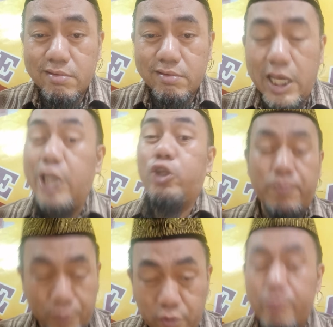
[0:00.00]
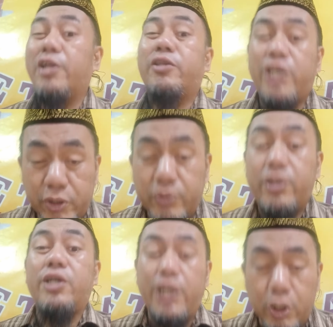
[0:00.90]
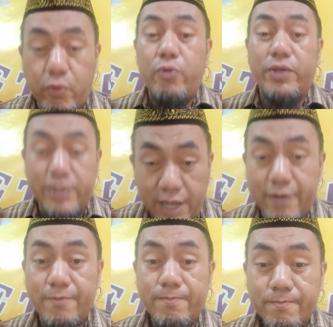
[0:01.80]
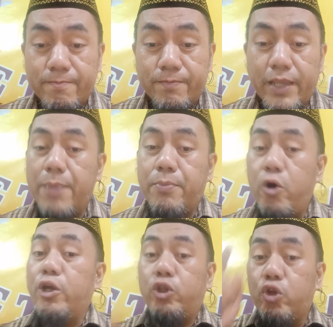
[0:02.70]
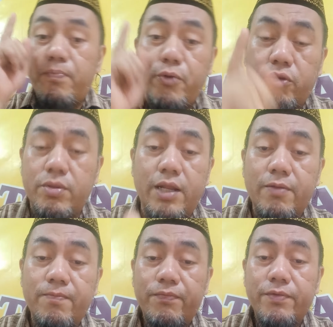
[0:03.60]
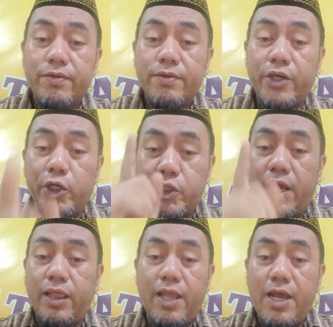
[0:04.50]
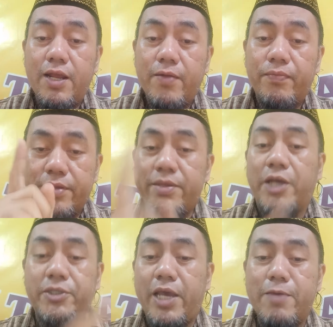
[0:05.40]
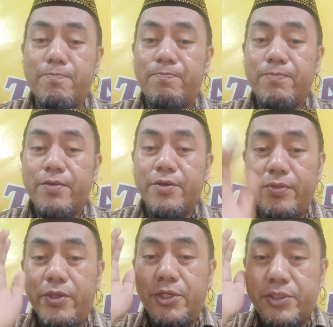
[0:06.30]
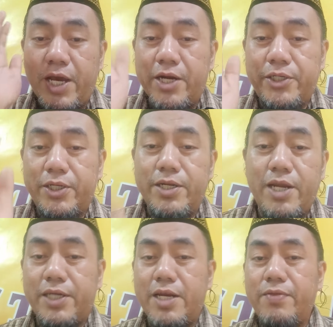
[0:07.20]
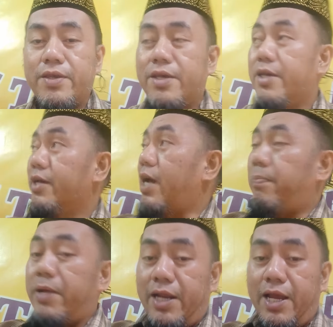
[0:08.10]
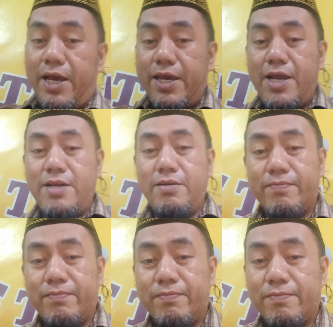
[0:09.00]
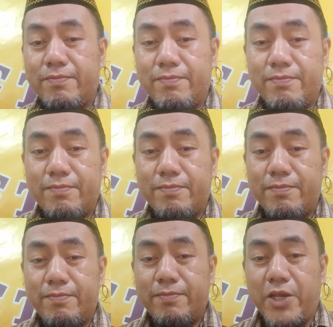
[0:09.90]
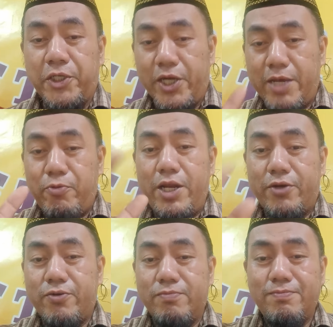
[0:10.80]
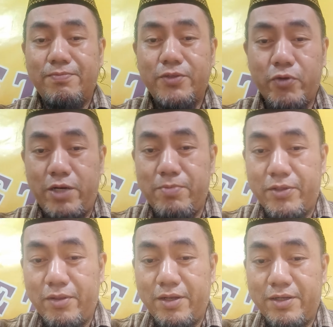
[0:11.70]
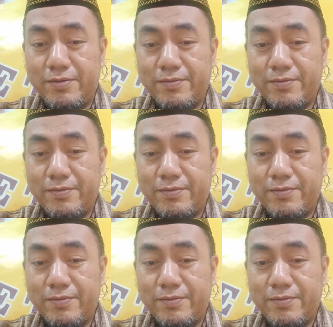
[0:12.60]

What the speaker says: and to prove that Jesus is equal with God. I'm going to repute that, inshallah, next time. This is Ka-Rashid Indasan. Kapetala kayan. Assalamu alaikum warahmatullahi.